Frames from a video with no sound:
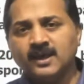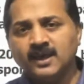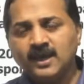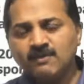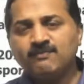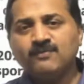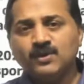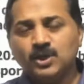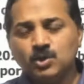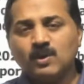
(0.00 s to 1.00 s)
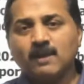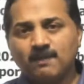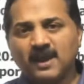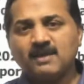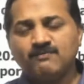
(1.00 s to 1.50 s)
if you
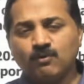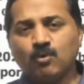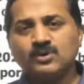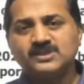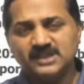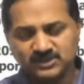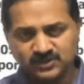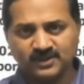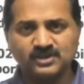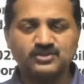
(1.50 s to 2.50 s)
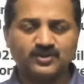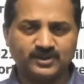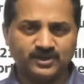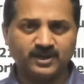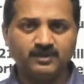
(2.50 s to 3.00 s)
apply for GST
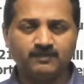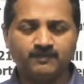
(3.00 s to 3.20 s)
registration,